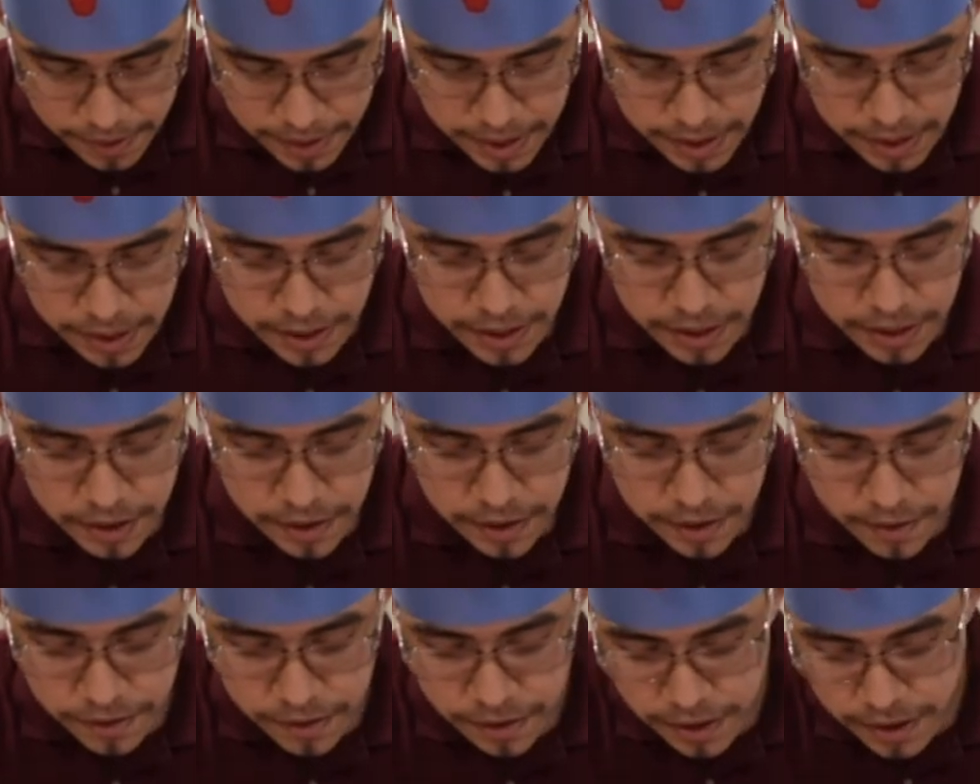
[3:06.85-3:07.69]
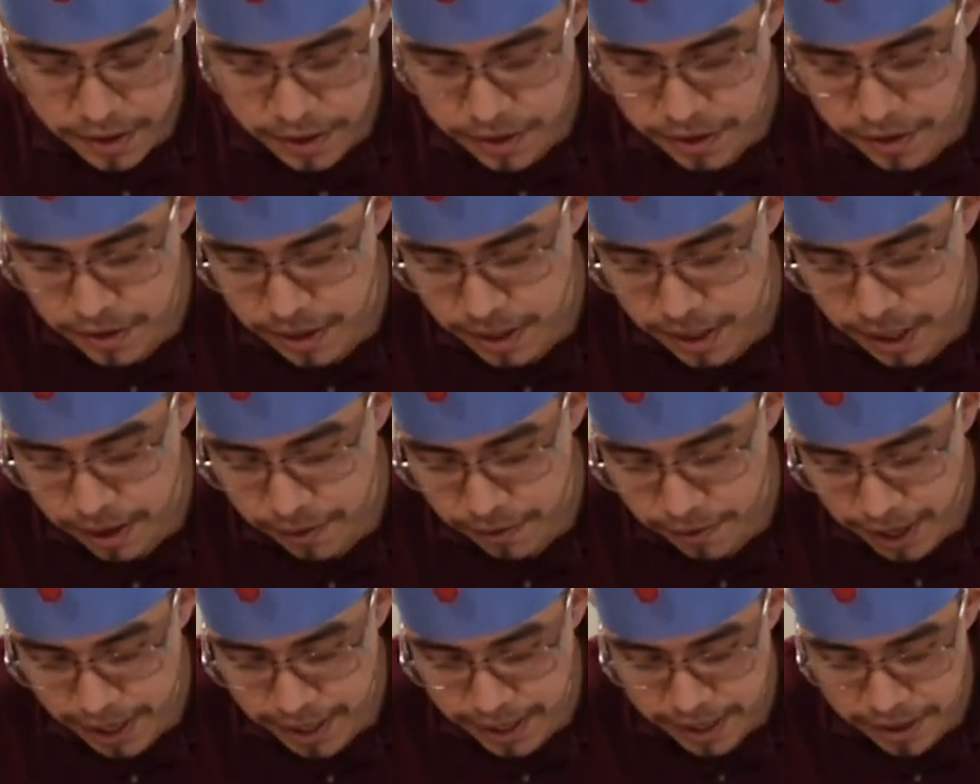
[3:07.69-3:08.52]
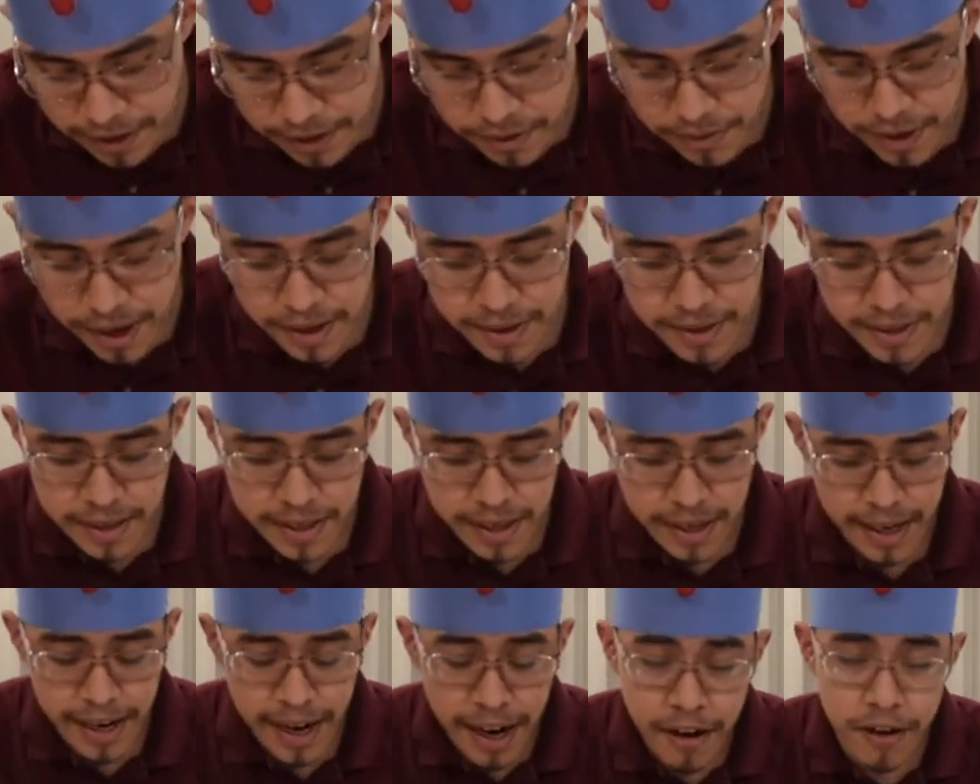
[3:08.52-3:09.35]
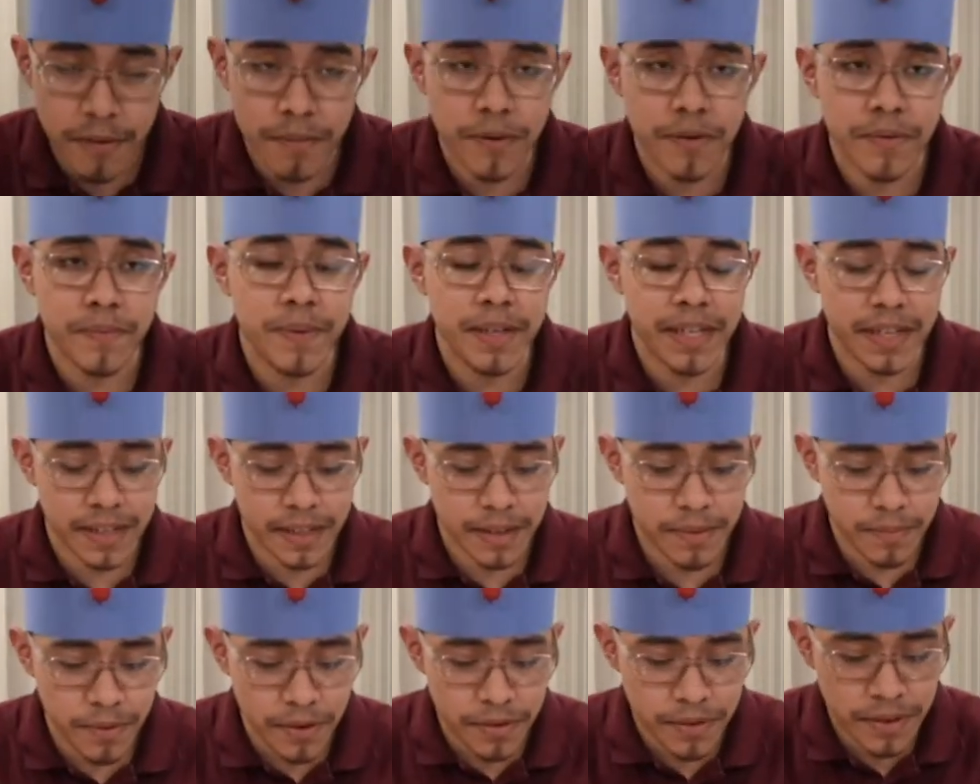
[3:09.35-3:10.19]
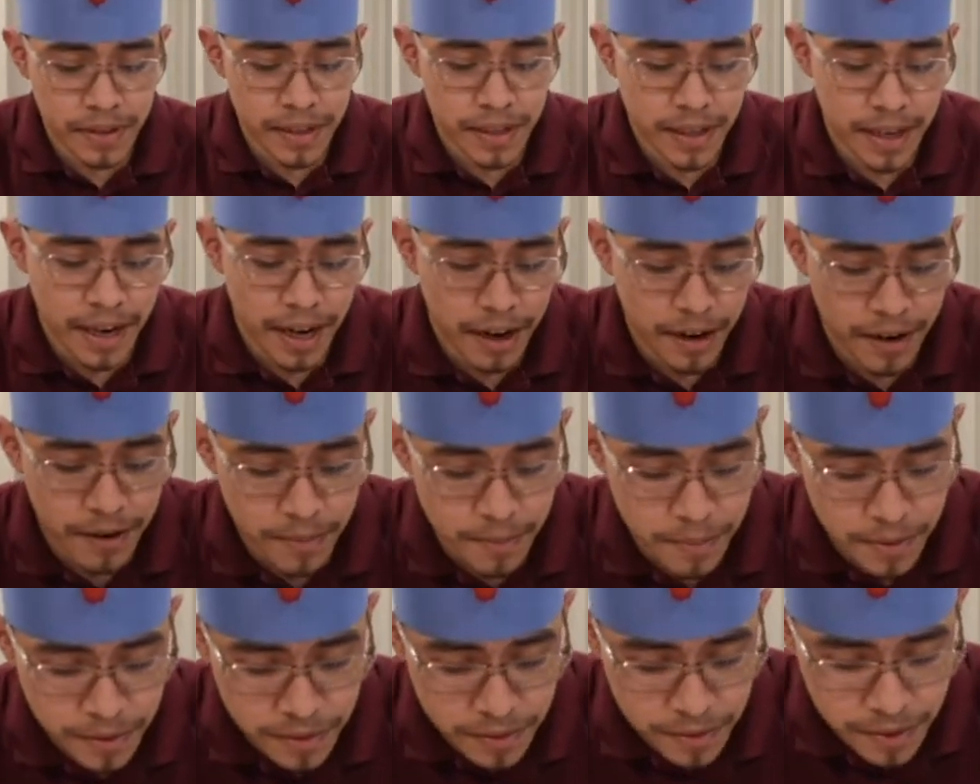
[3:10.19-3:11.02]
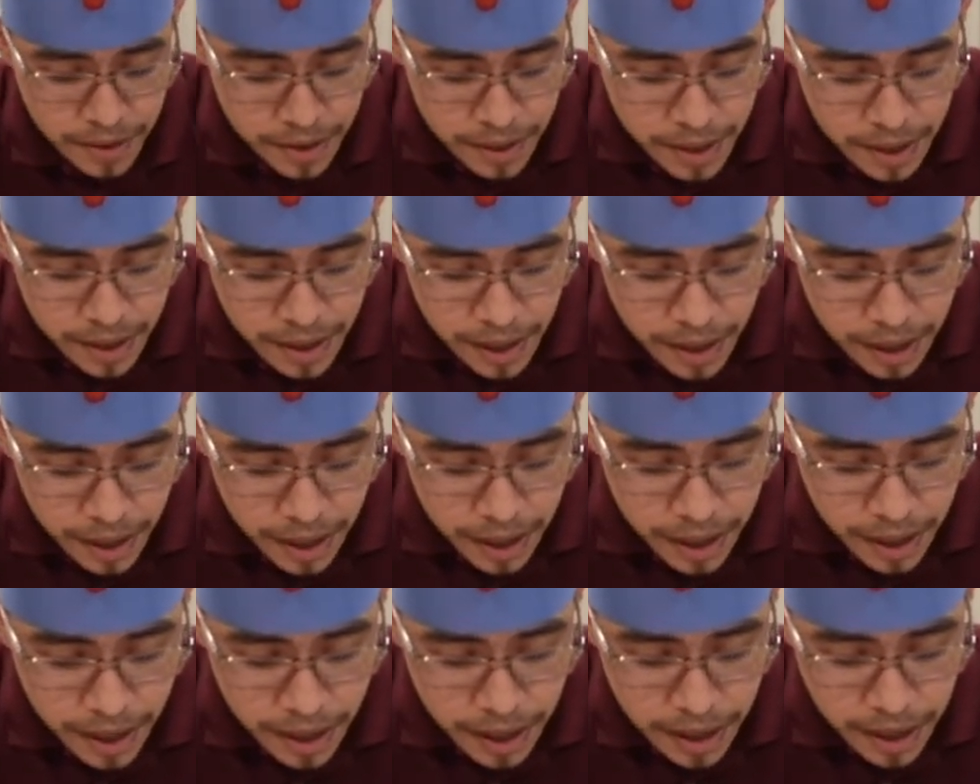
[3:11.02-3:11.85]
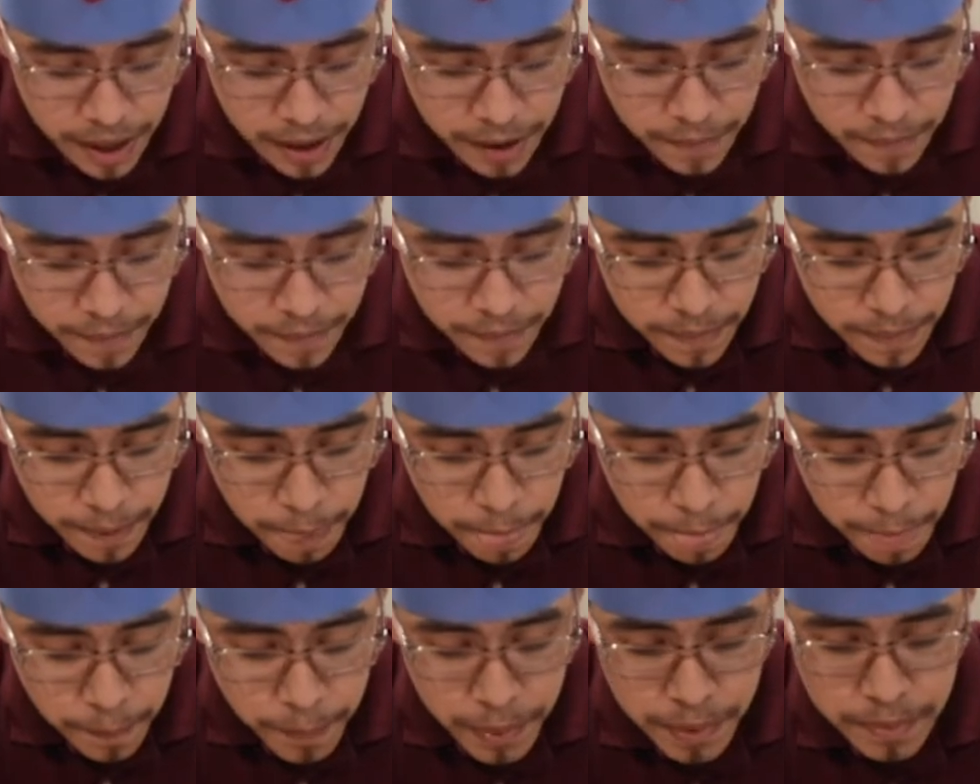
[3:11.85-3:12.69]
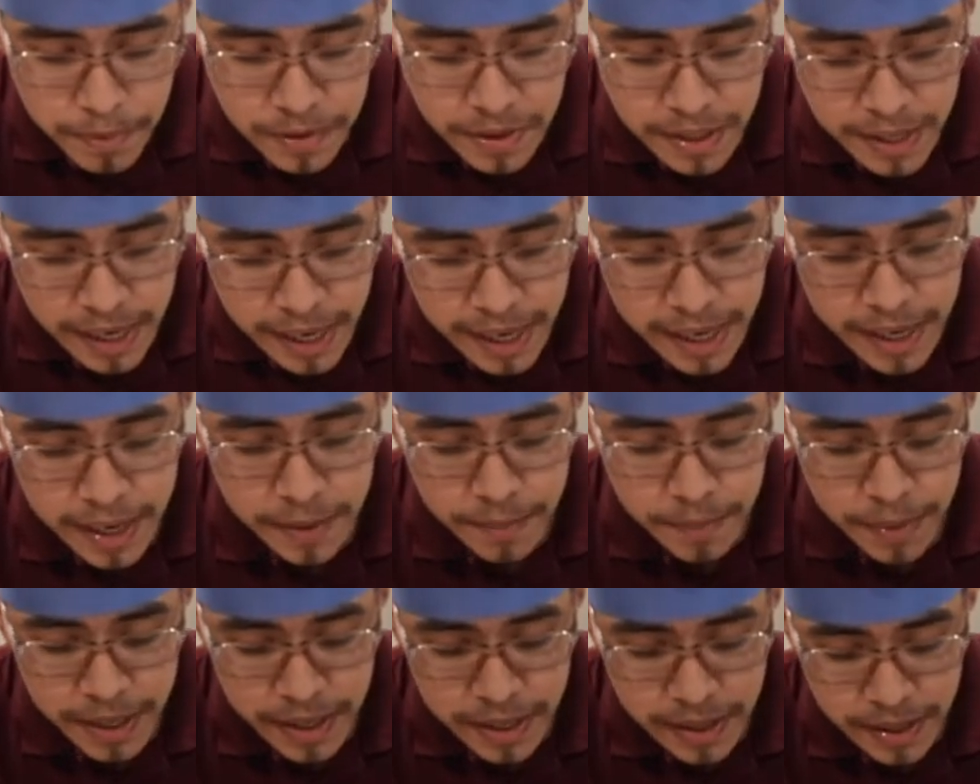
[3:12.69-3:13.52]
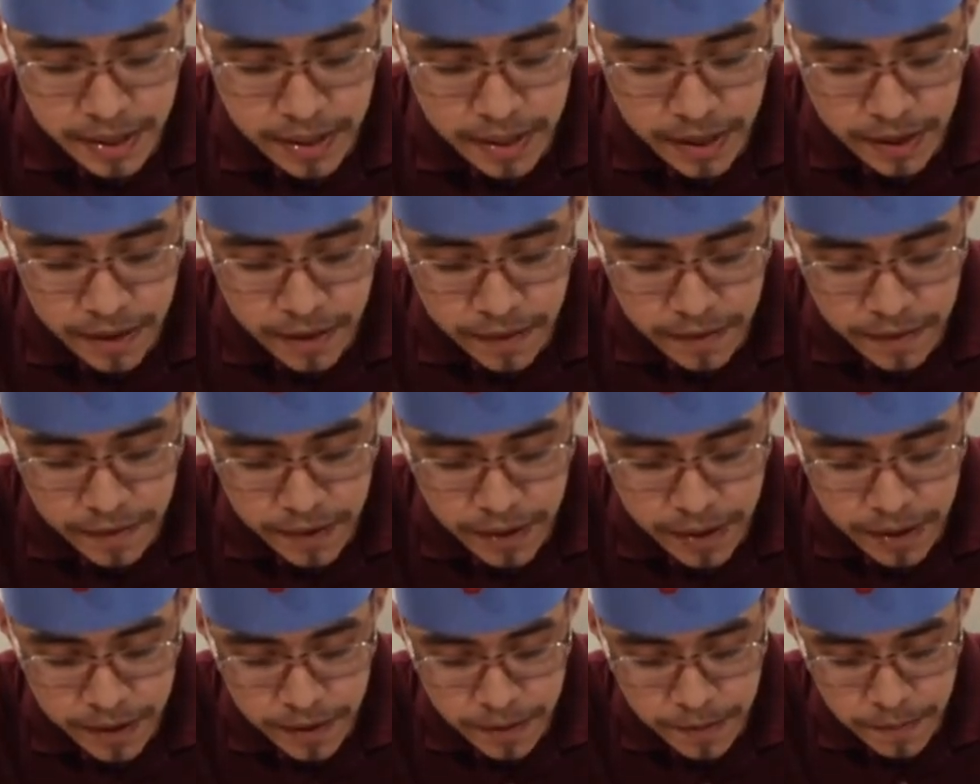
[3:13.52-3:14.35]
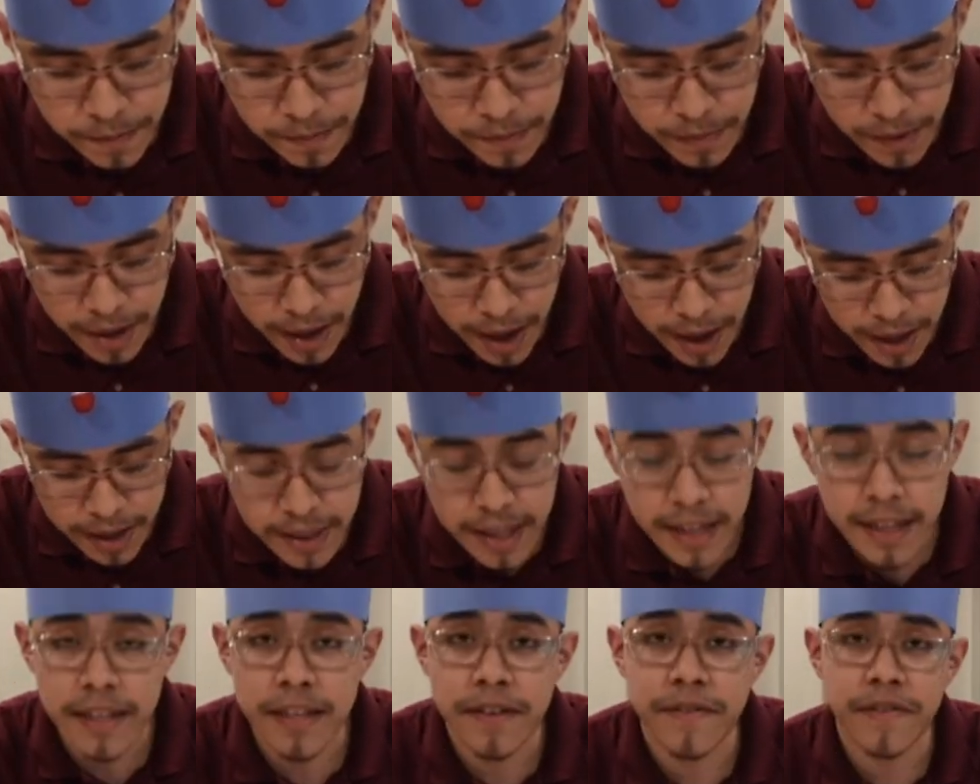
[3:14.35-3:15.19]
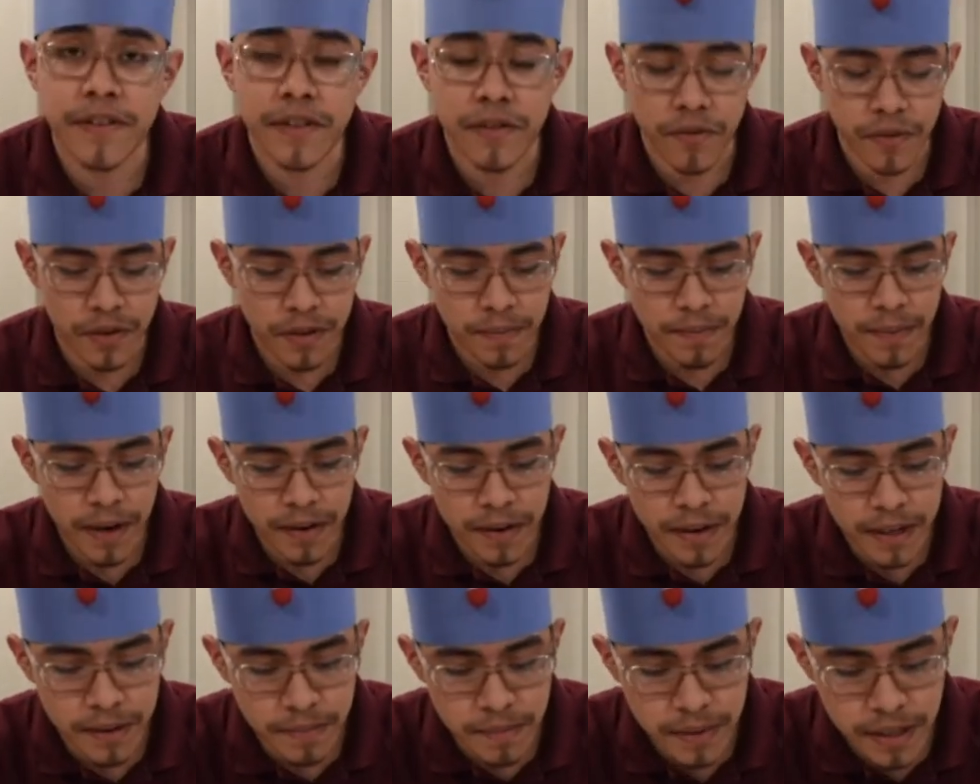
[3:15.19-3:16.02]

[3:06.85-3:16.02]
it's easier for us to say reindeers rather than caribou because most of the caribou, uh, people say it because of um, they live in North America.